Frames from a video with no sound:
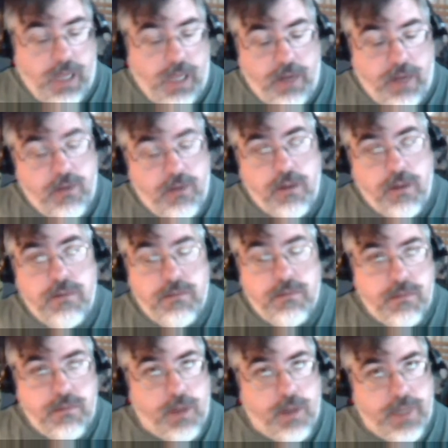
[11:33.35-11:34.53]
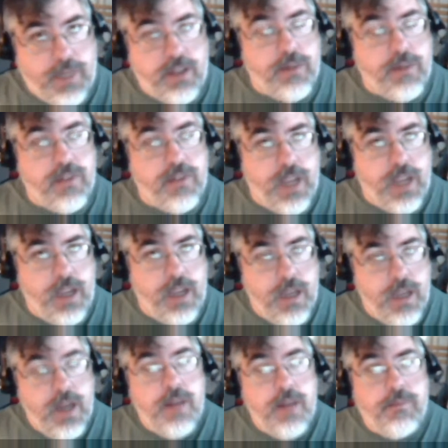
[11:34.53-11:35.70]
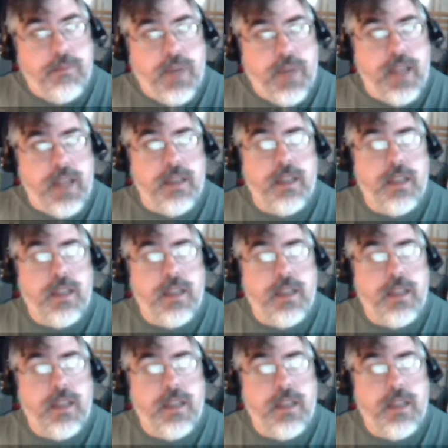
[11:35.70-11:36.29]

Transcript: I don't know. Not my job to say. But